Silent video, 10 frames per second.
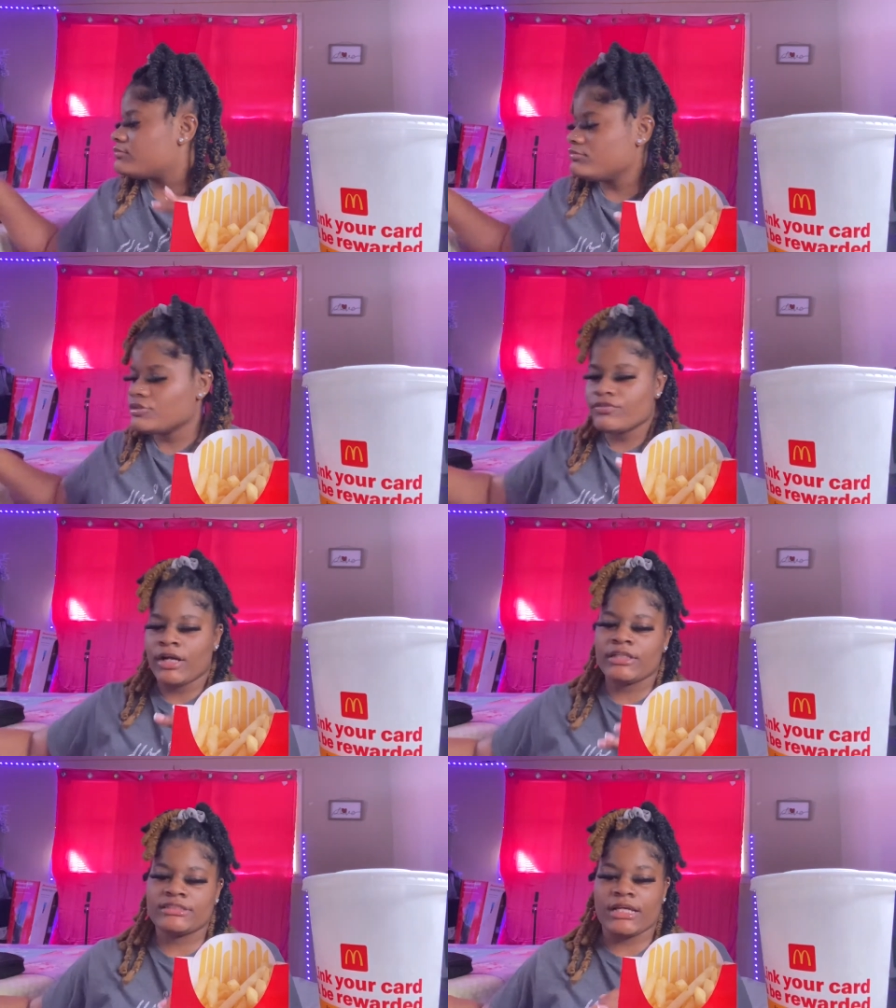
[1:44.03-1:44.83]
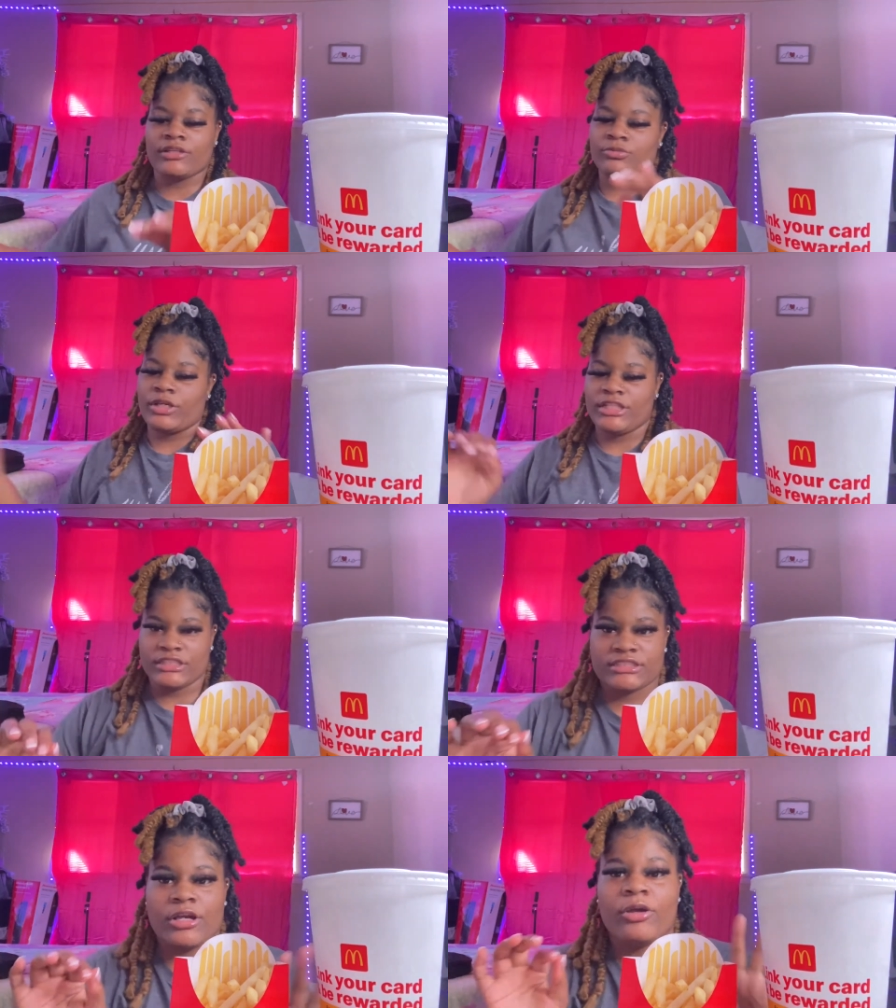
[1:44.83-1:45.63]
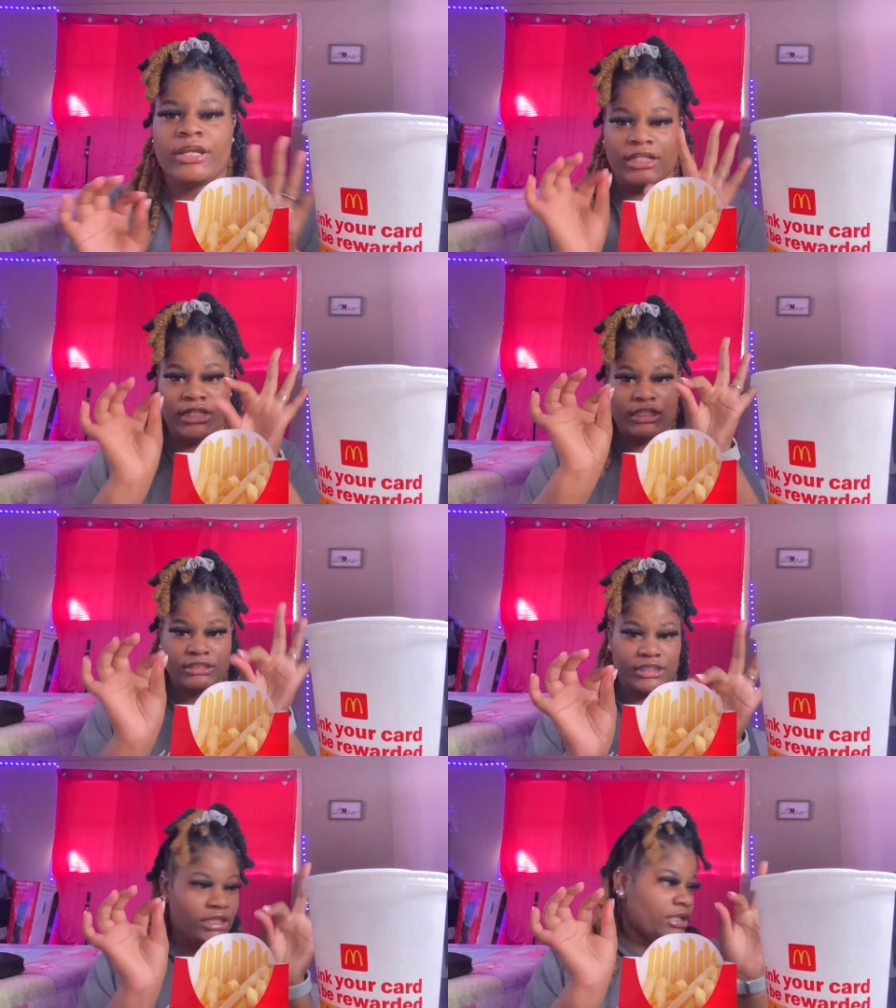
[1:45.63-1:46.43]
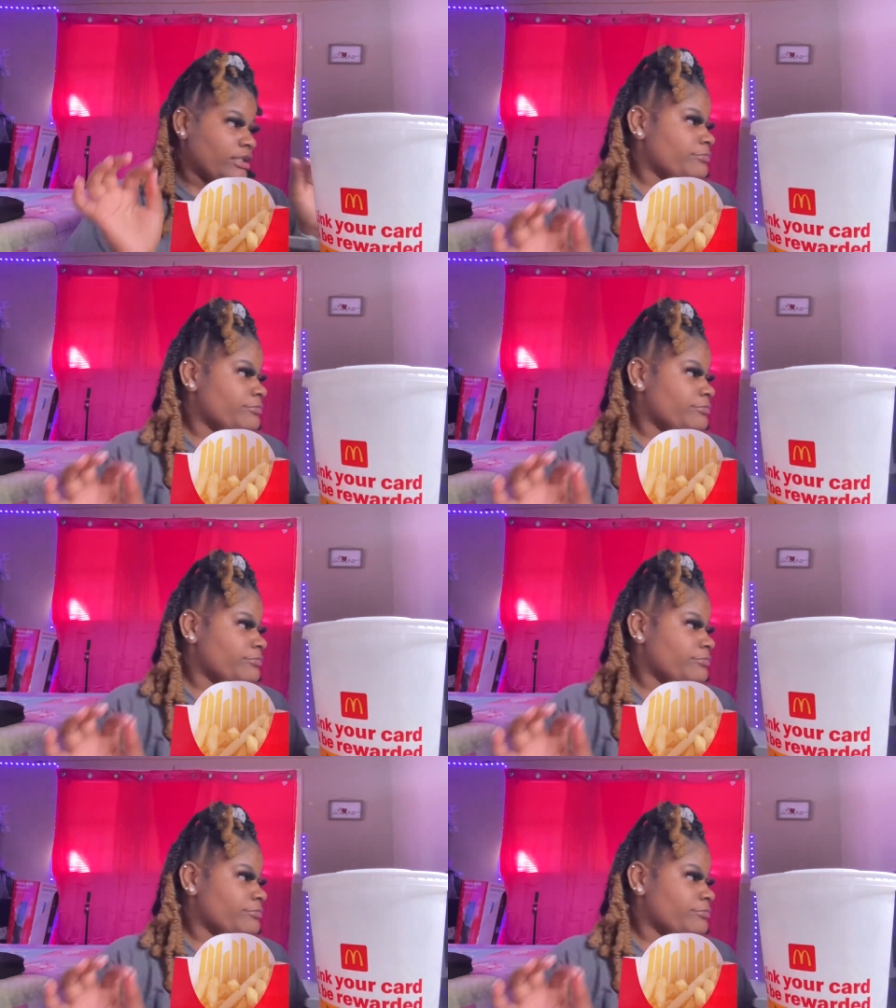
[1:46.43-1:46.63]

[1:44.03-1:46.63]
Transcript: Move all this out the way, and let's go ahead and dig in.